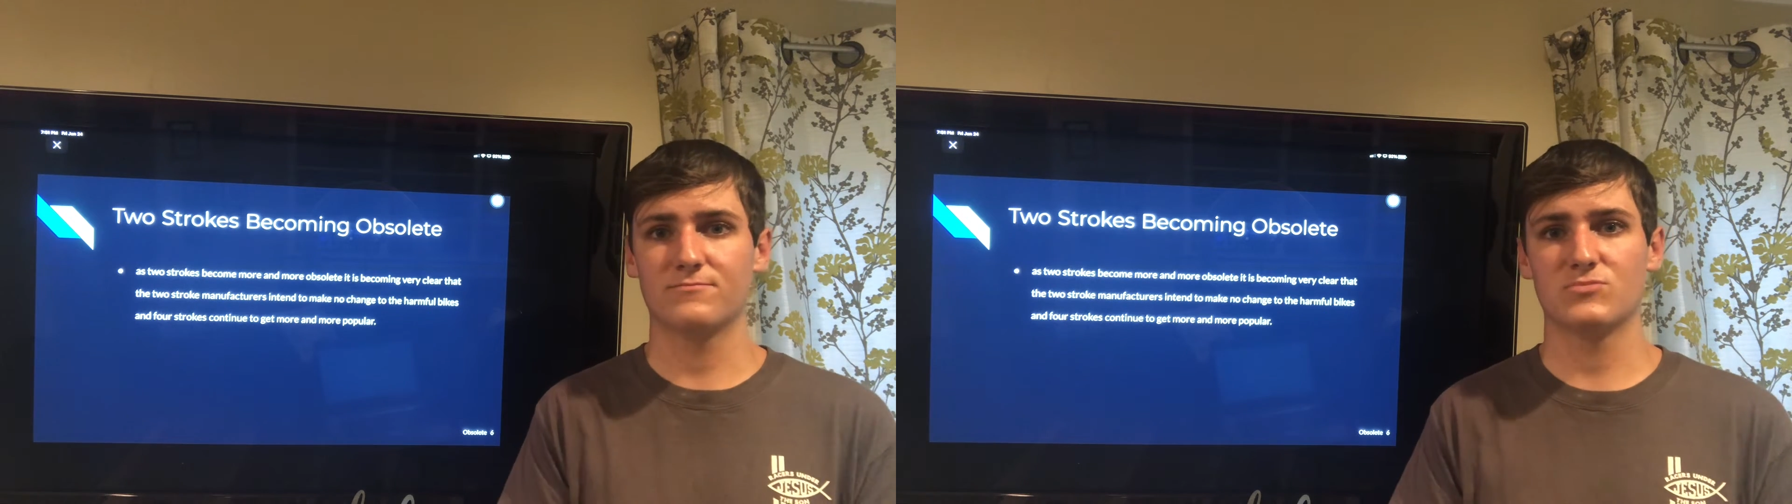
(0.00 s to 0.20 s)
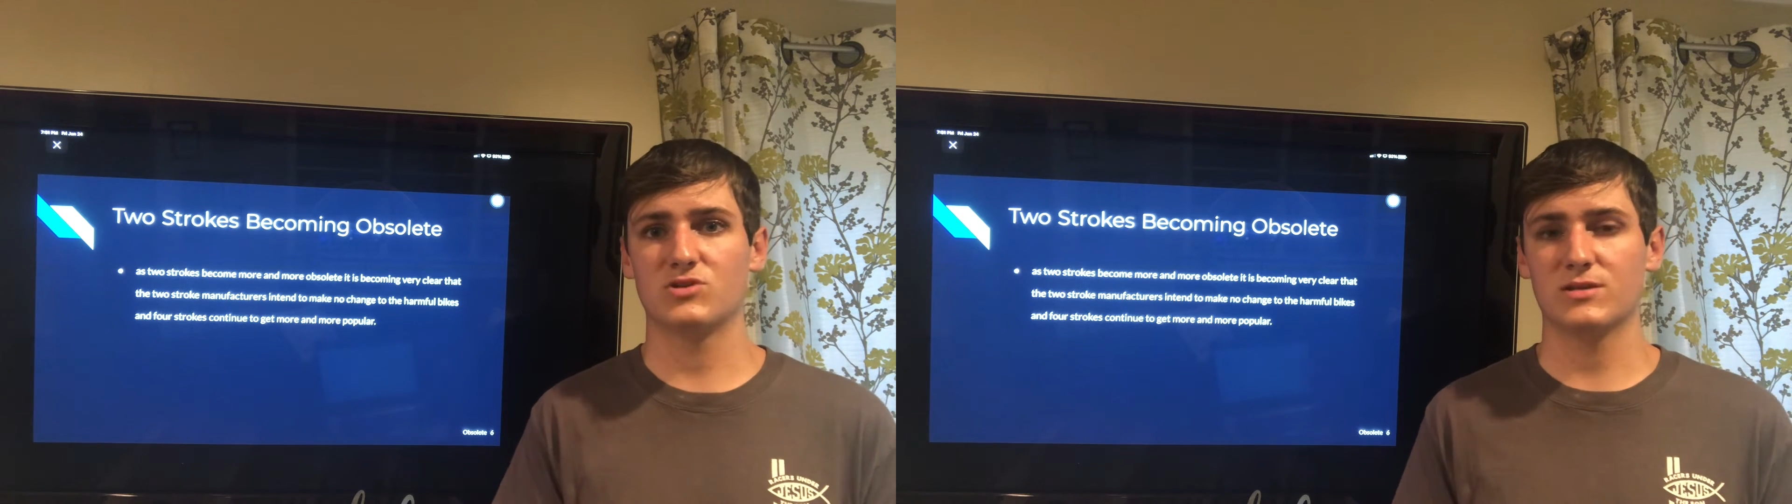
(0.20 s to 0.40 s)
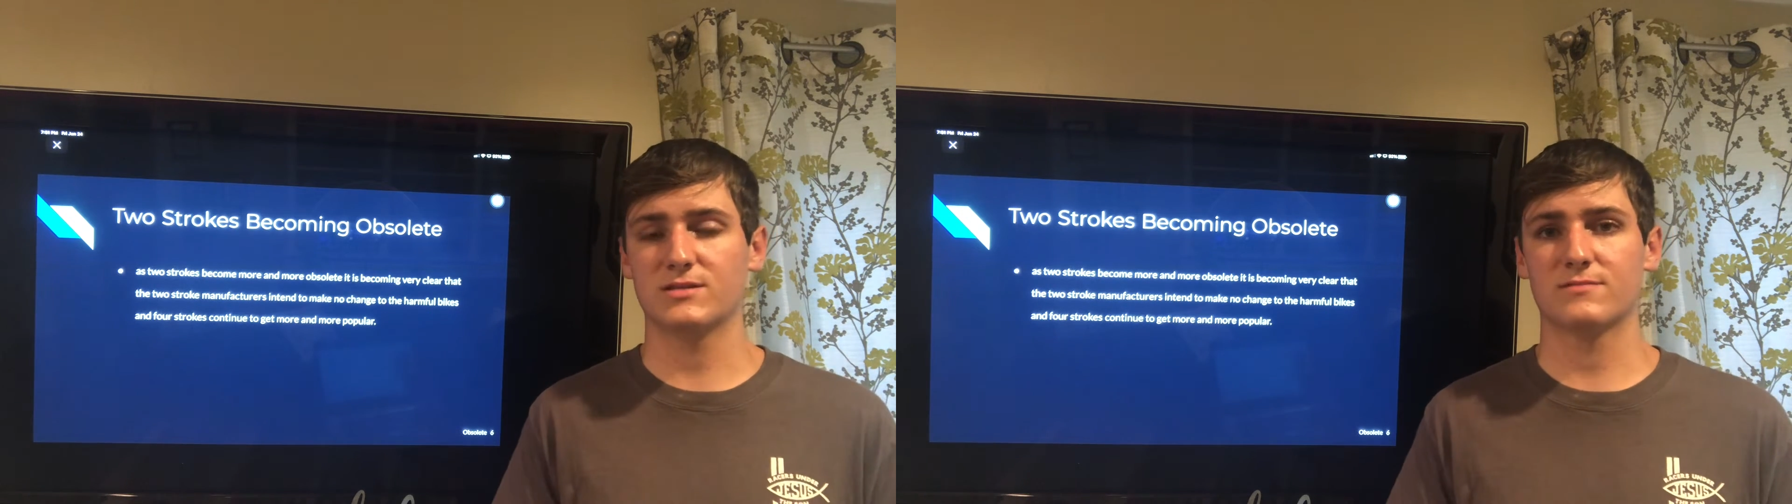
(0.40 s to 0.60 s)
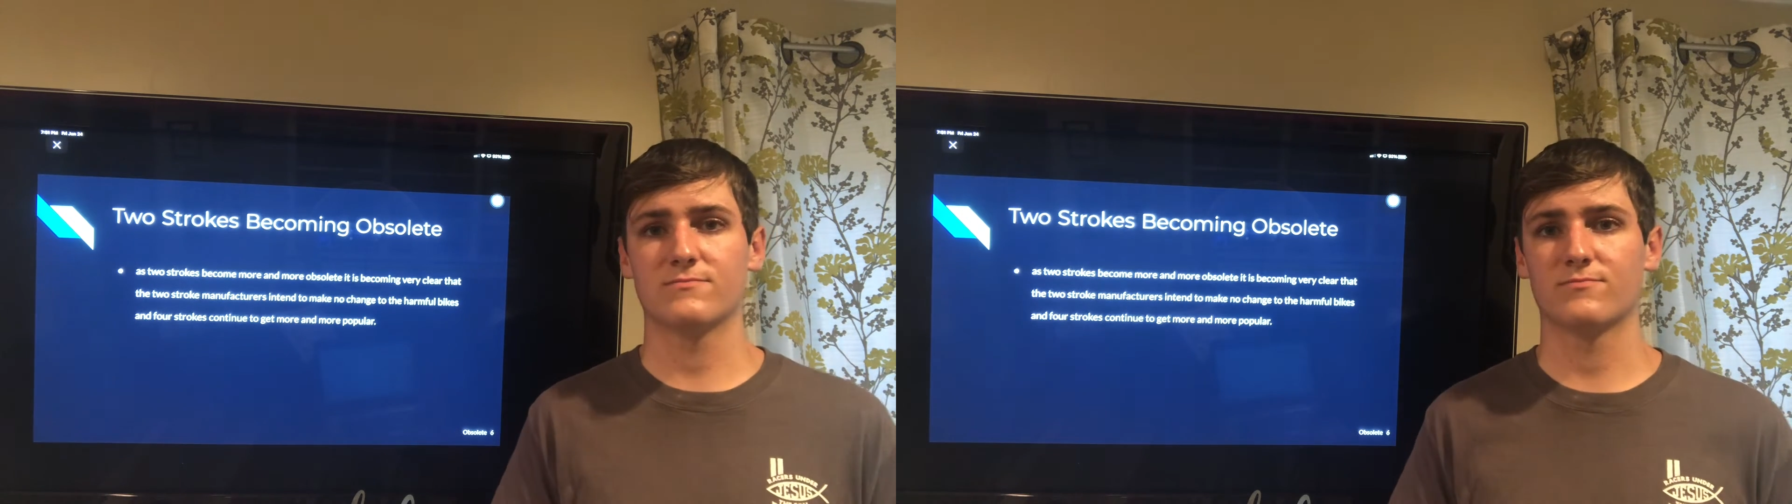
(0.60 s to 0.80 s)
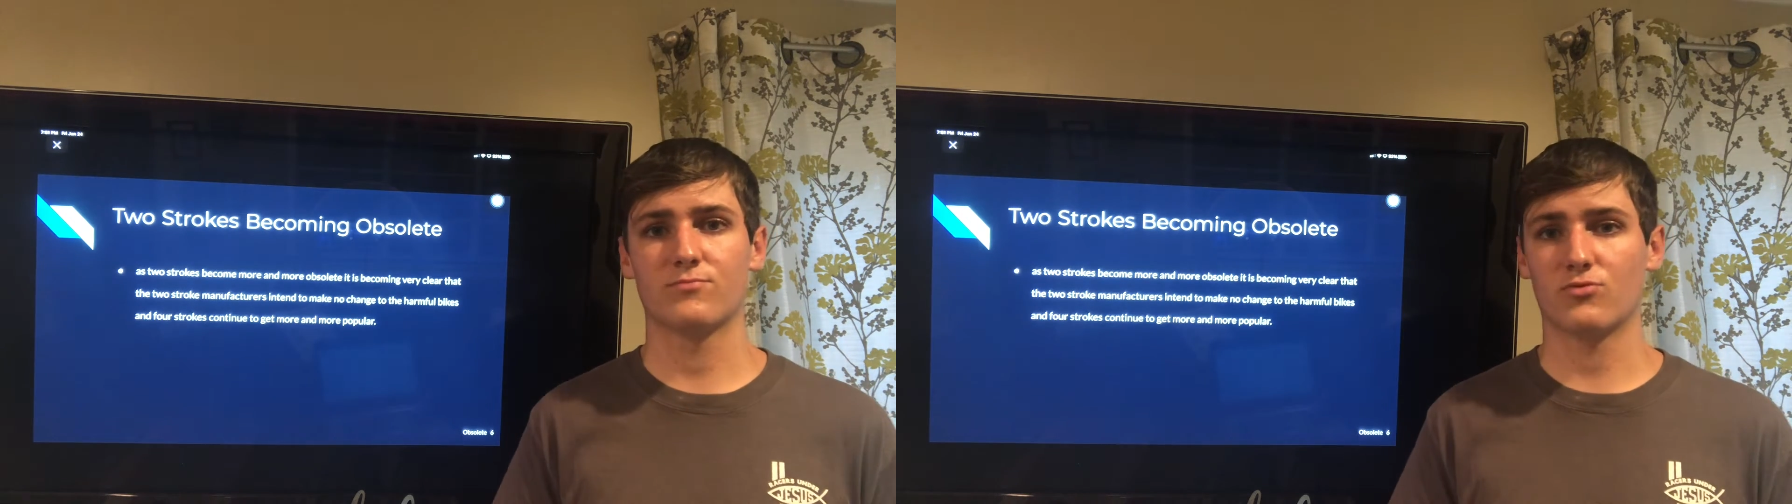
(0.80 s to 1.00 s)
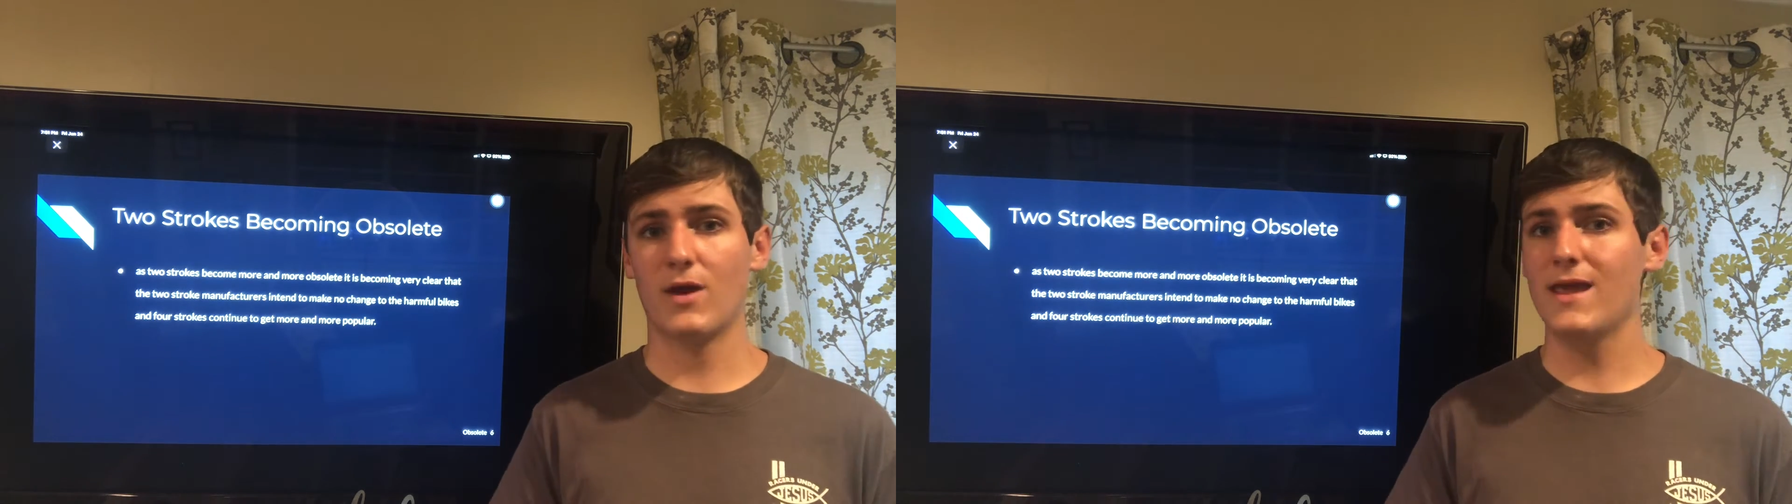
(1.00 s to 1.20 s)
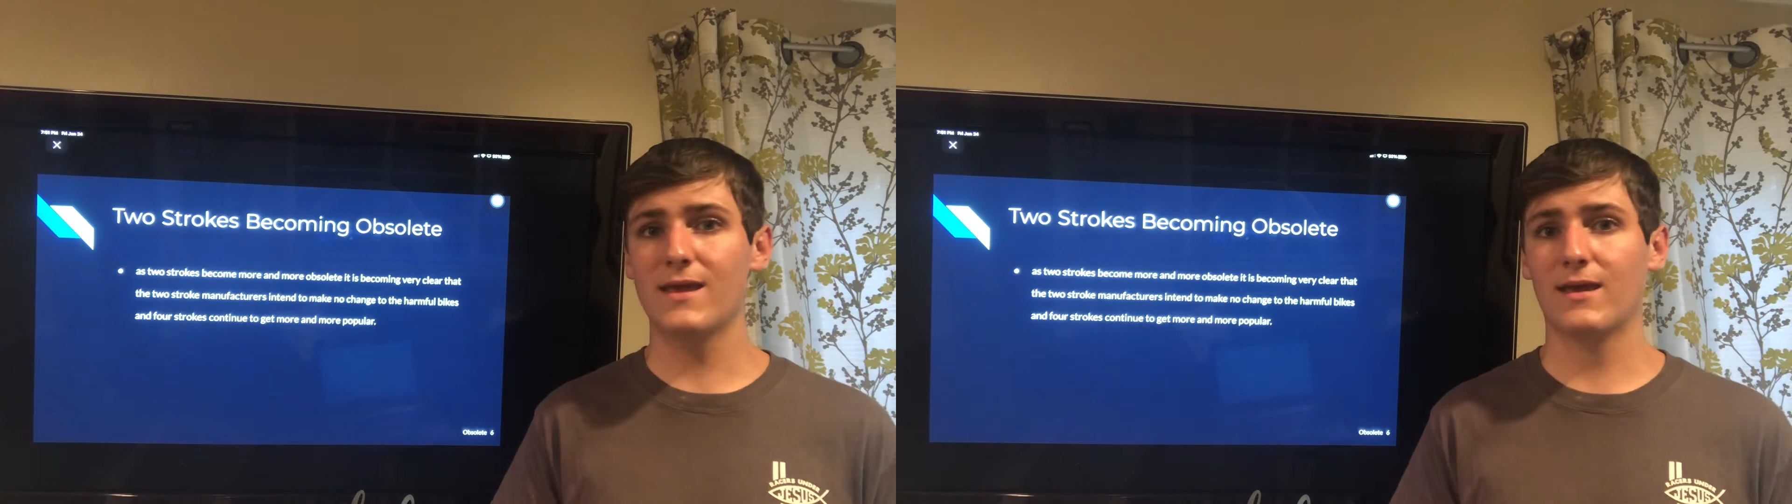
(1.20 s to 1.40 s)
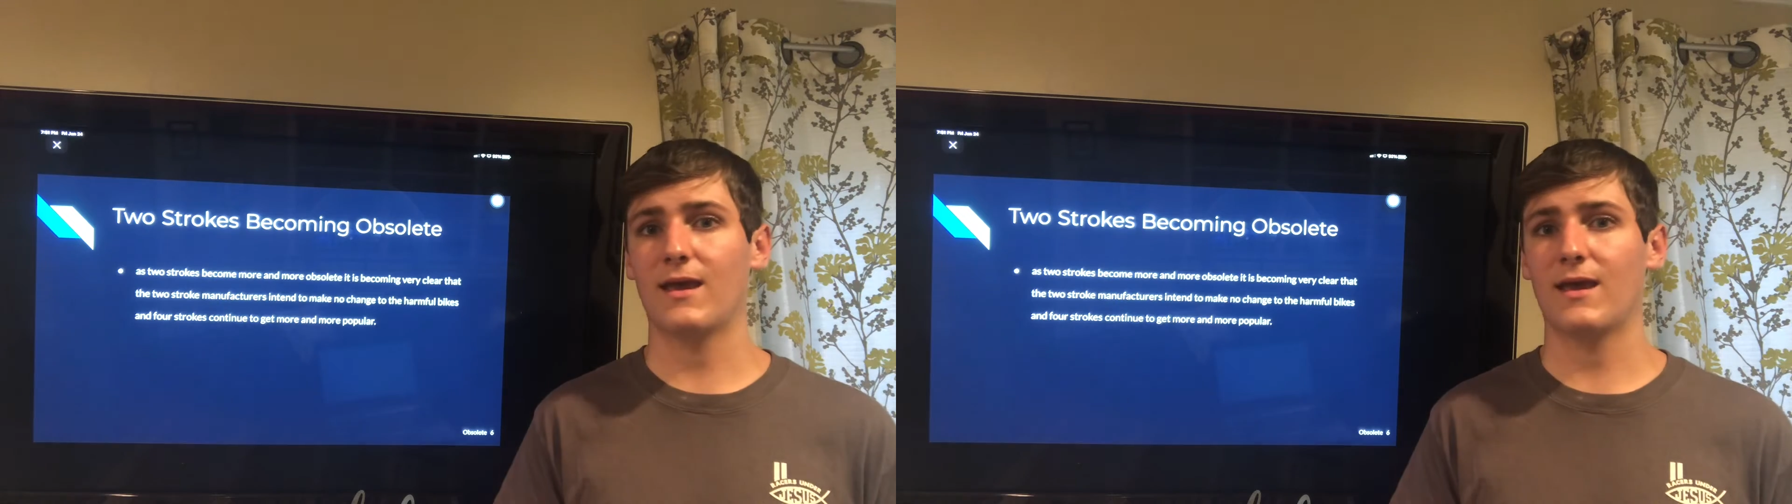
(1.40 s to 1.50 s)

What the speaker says: just break